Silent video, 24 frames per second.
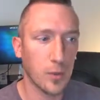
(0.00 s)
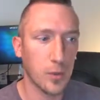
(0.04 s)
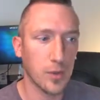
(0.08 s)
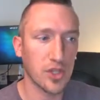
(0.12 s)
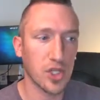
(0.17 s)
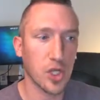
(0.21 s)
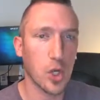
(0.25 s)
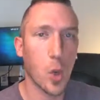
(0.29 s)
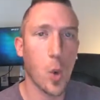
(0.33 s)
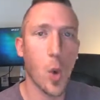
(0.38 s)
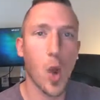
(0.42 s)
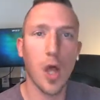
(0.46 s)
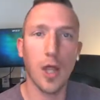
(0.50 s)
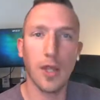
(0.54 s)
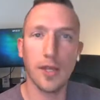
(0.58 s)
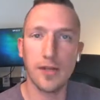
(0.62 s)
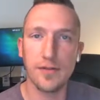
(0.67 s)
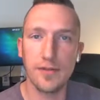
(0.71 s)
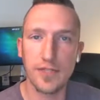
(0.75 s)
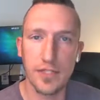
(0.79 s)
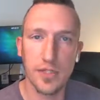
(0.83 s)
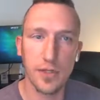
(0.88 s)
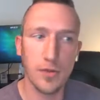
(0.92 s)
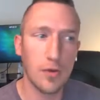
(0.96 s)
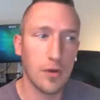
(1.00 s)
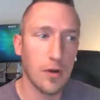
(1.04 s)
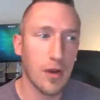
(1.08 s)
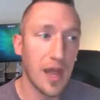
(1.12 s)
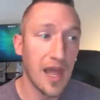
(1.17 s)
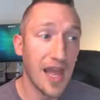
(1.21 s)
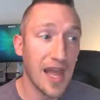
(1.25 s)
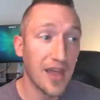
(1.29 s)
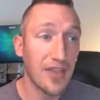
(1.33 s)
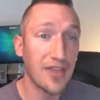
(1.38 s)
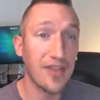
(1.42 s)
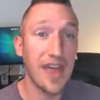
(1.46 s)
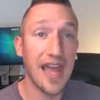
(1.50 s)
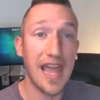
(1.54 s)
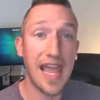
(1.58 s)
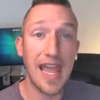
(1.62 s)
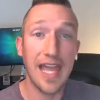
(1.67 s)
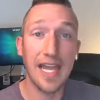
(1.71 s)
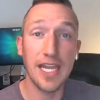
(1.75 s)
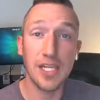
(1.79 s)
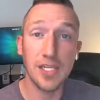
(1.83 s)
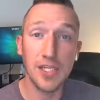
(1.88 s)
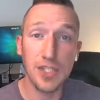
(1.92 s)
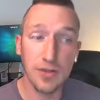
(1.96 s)
the quality of student, the
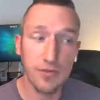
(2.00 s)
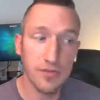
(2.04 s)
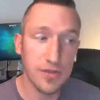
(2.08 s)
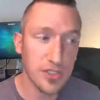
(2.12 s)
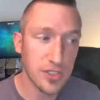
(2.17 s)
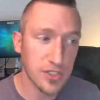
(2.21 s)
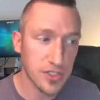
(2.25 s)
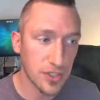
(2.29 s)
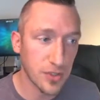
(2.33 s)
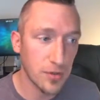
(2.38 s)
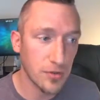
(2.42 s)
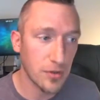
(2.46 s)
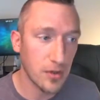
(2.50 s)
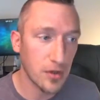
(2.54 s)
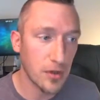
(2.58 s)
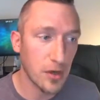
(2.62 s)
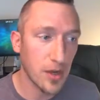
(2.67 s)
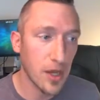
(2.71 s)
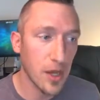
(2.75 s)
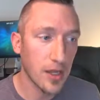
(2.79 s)
age of the student.